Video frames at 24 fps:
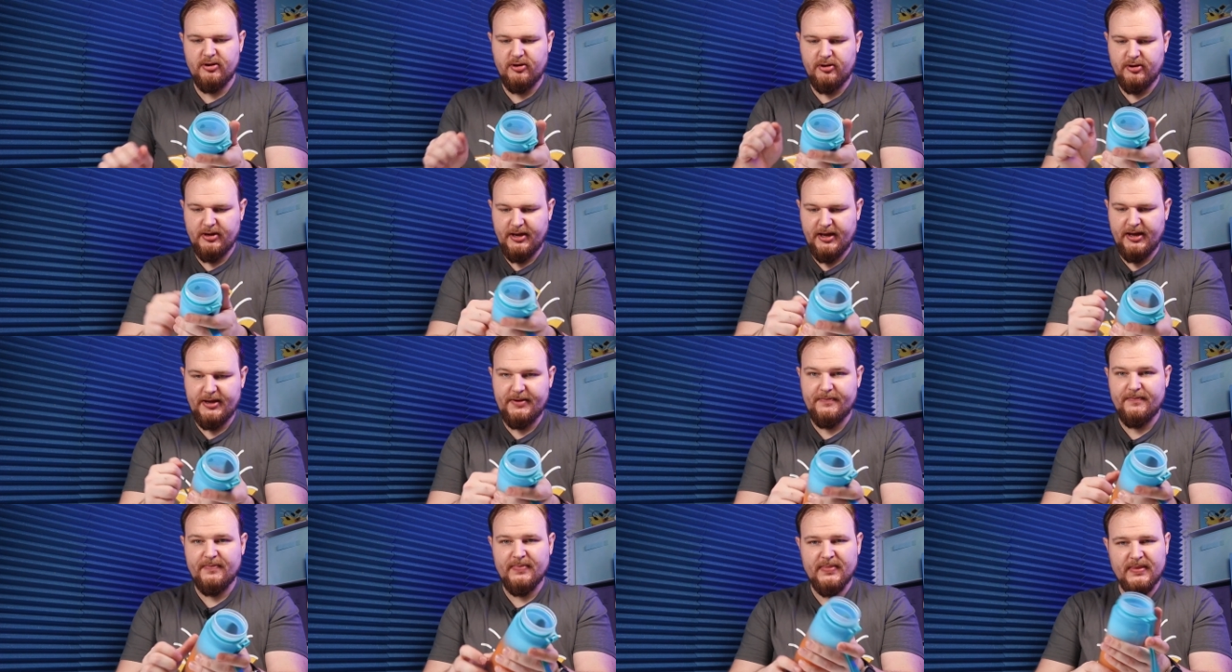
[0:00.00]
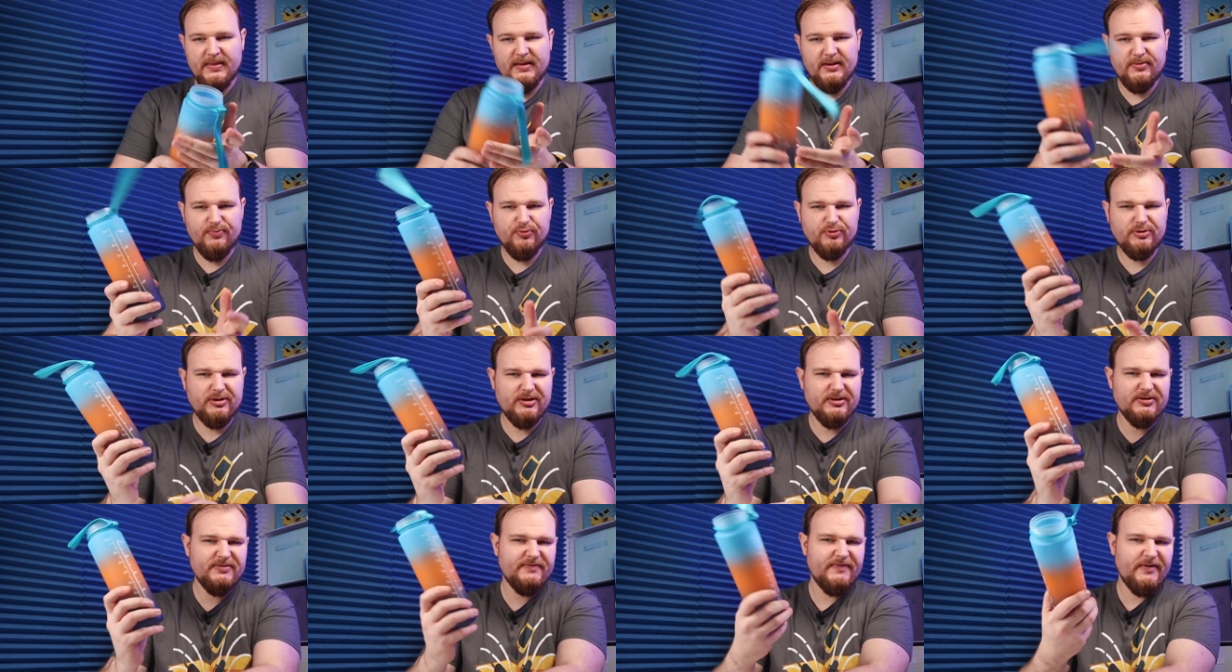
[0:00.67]
Okay, this
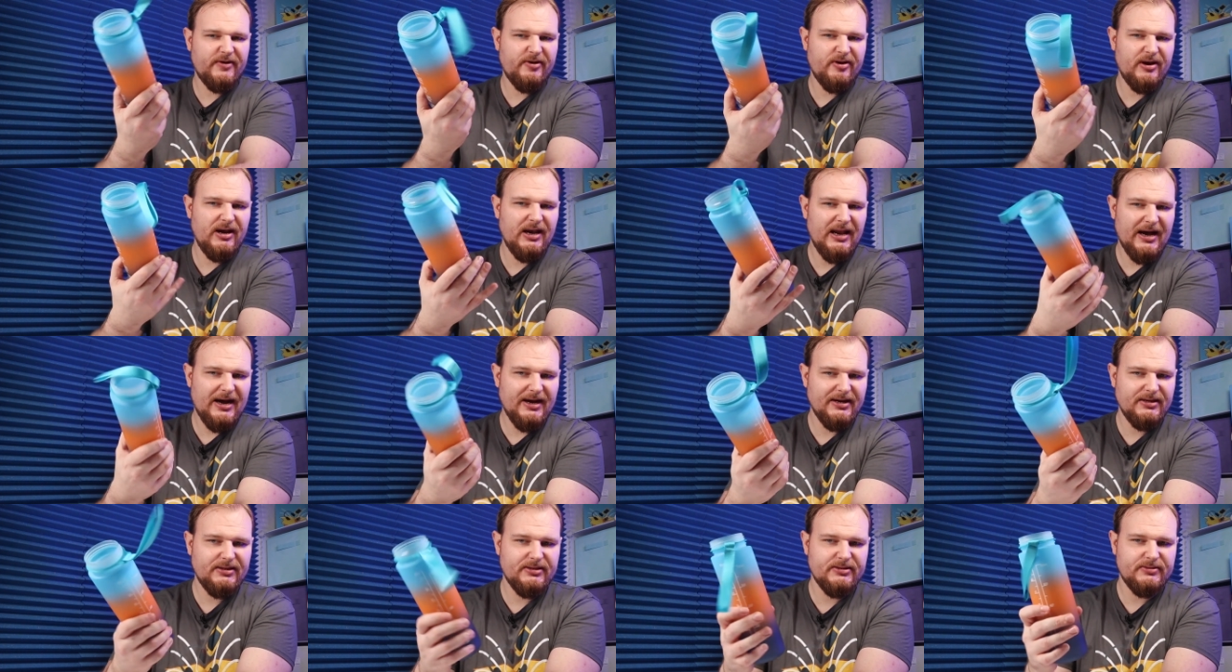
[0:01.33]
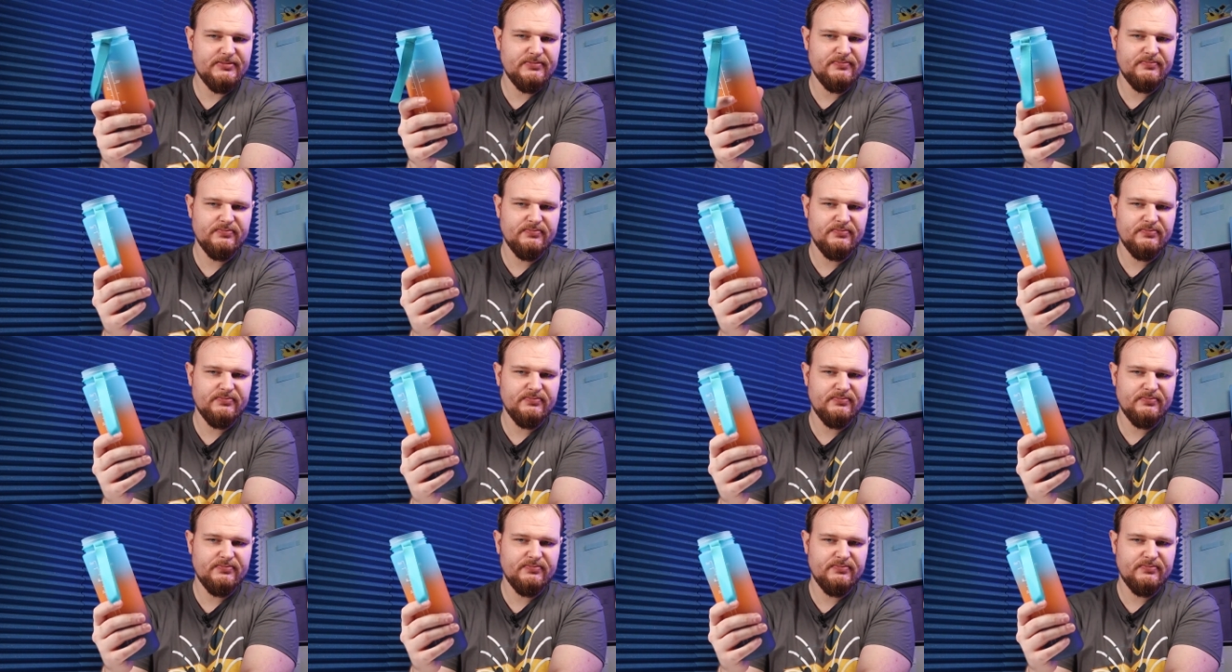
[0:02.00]
butter is very light.